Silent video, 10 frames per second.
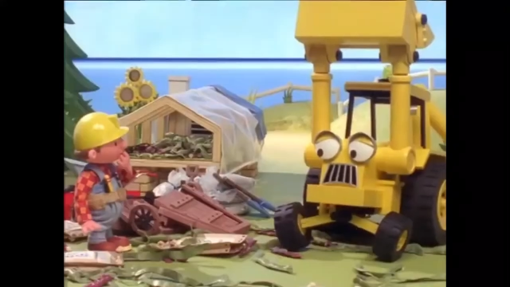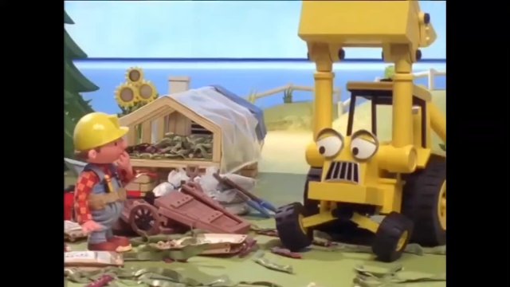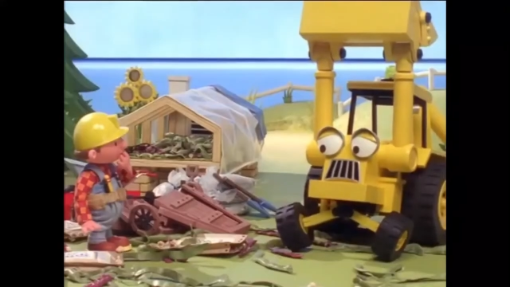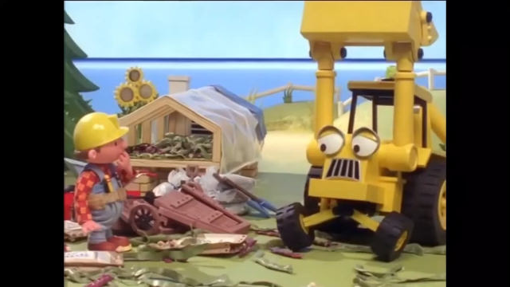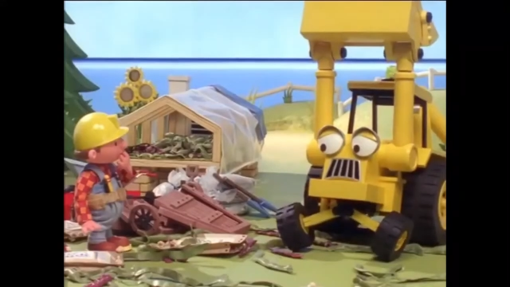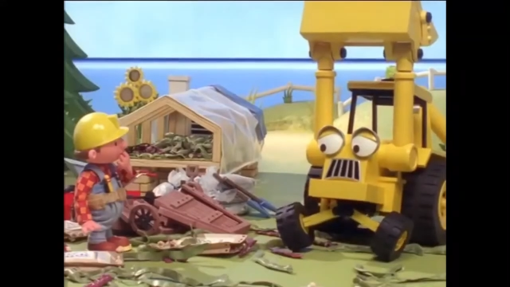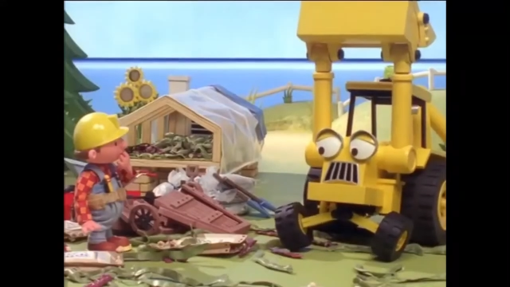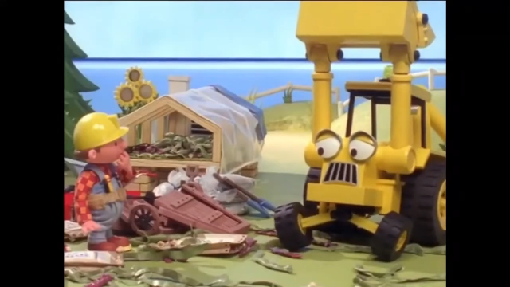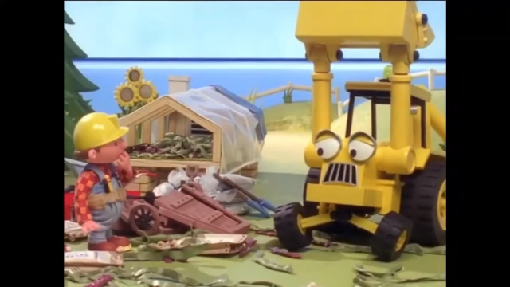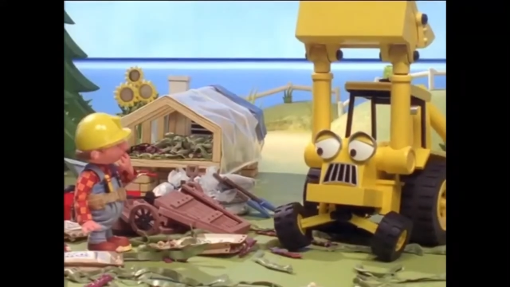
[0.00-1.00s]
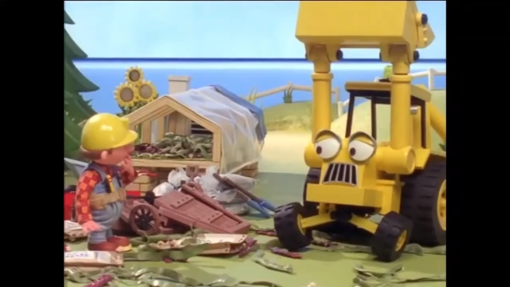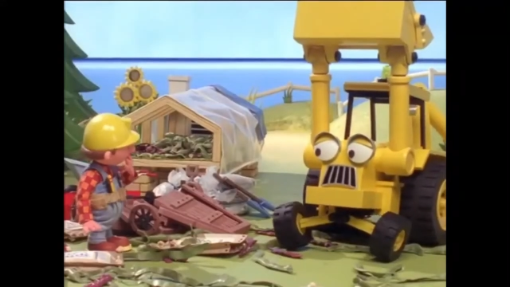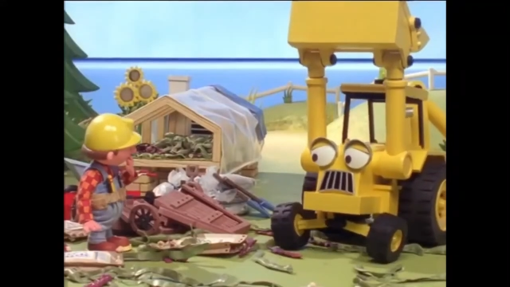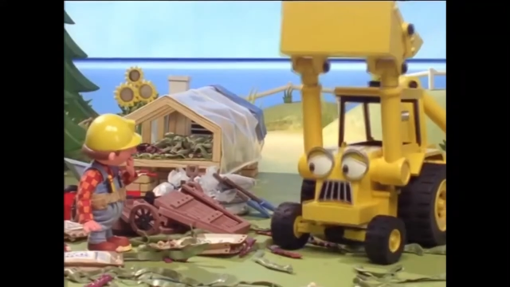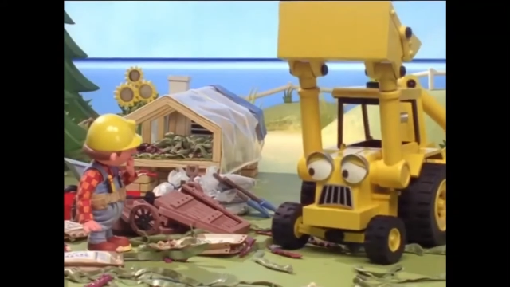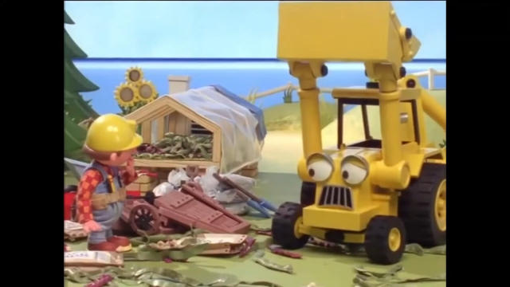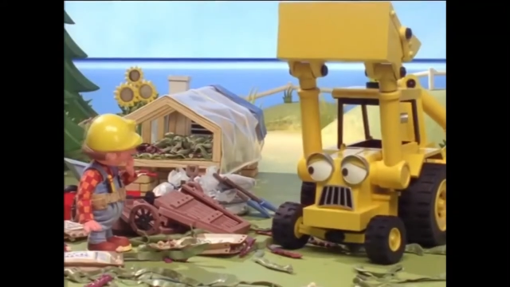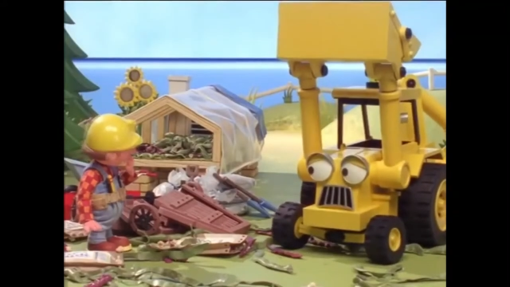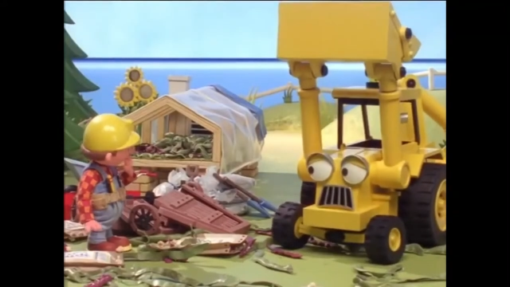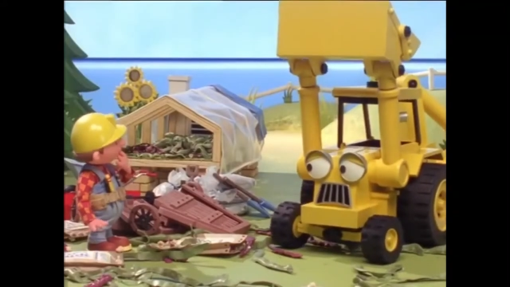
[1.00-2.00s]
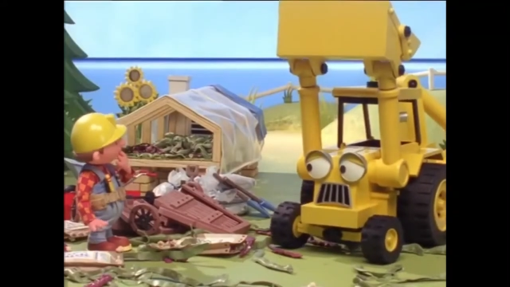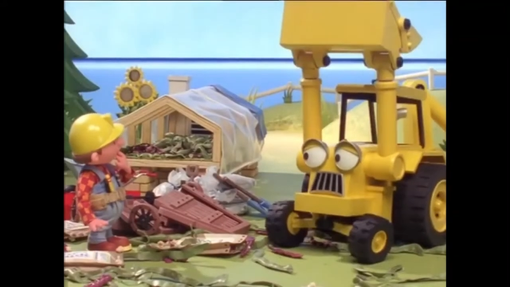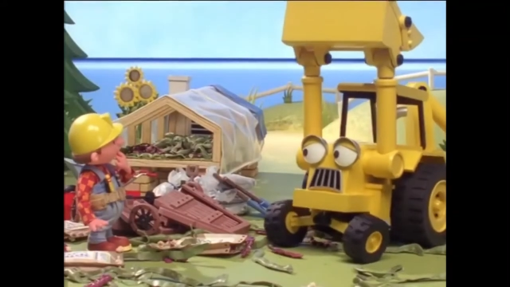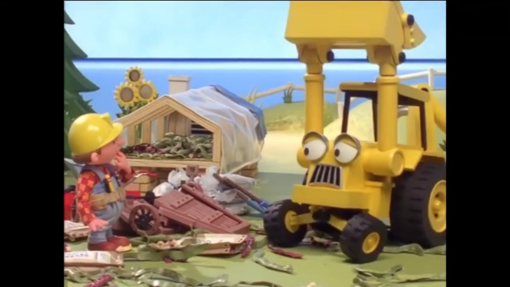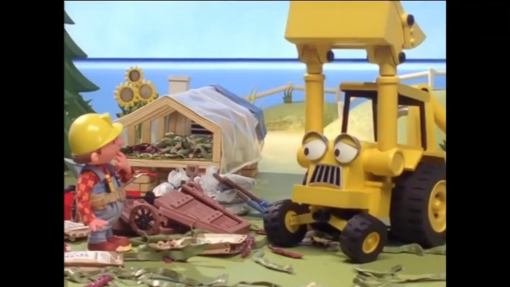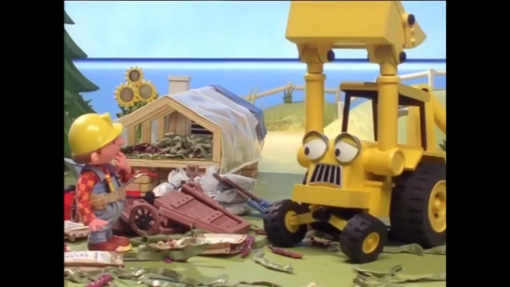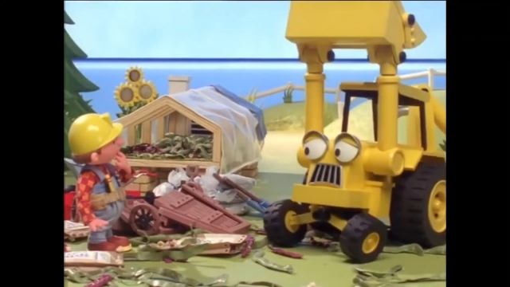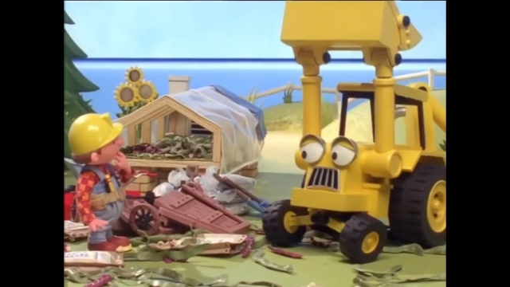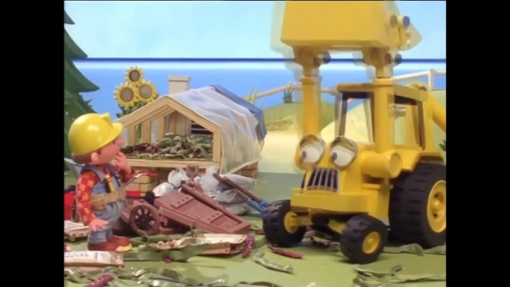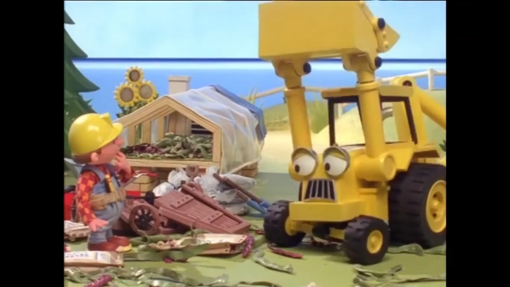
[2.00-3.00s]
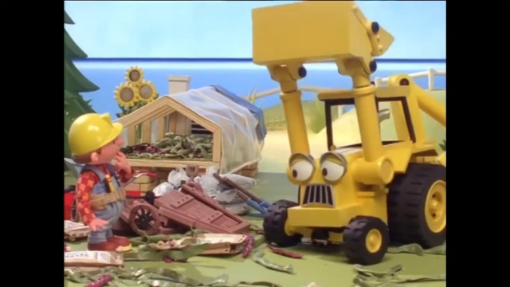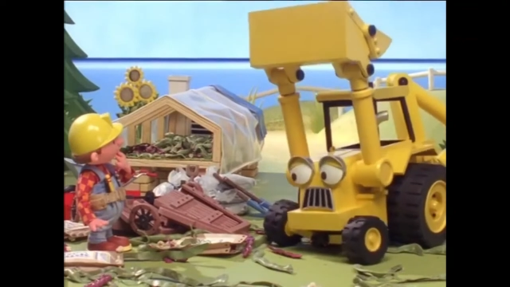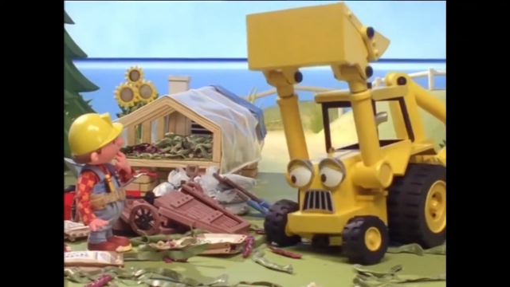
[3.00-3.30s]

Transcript: Nobody's mouth can be seen.